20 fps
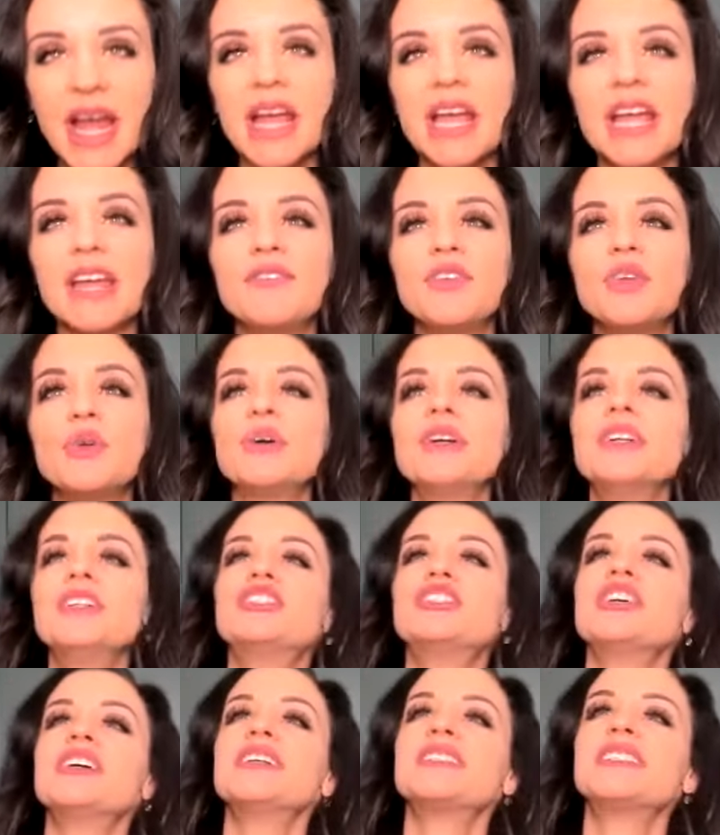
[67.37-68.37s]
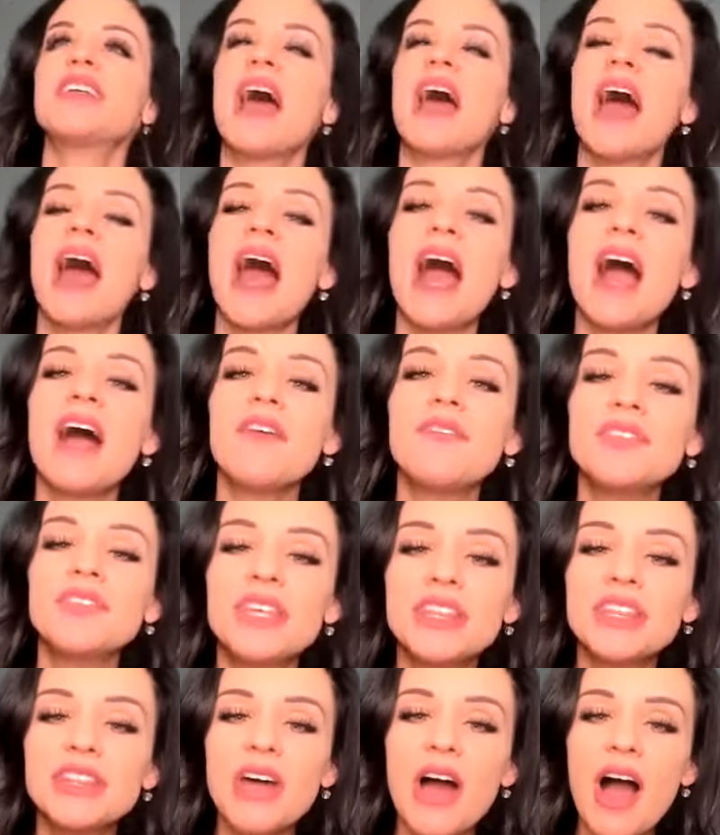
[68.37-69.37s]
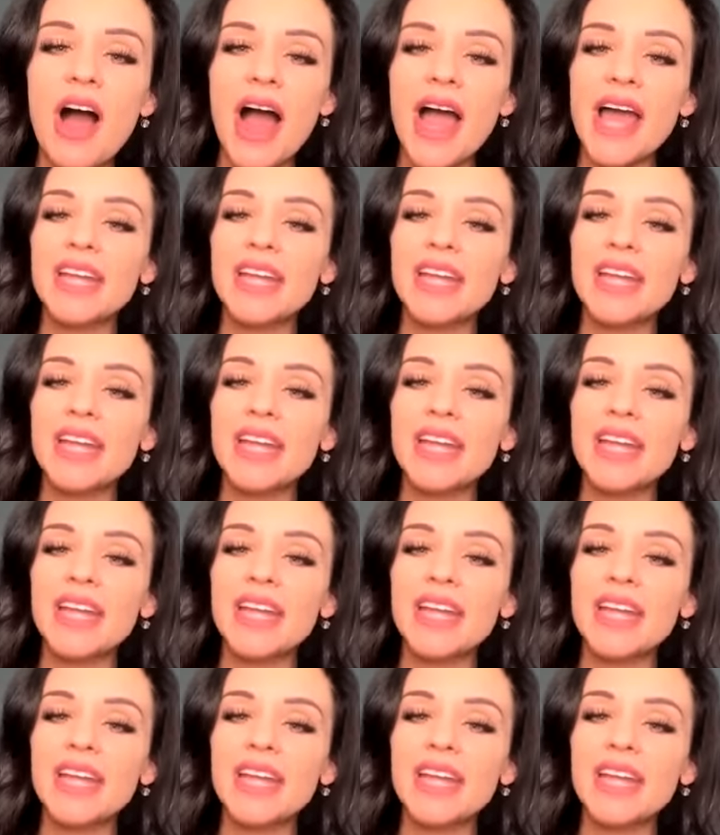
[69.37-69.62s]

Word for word: if you could just have the thought